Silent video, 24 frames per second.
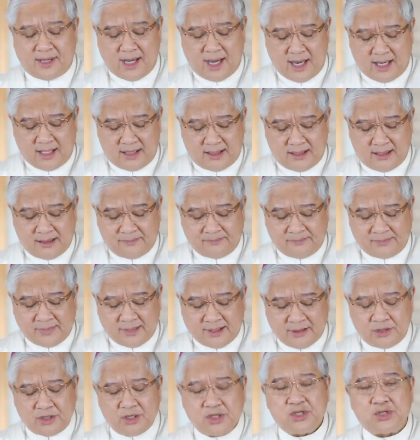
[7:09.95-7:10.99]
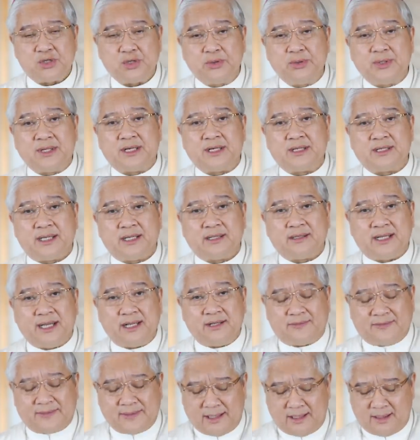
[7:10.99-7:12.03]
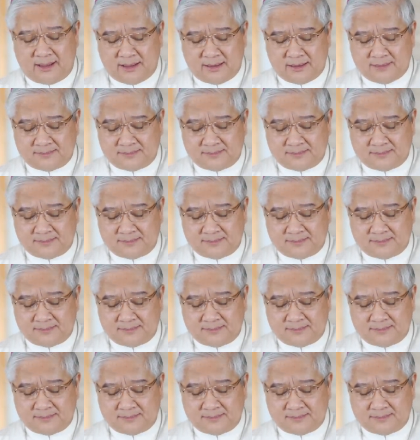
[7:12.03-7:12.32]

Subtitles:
God sooner than they think.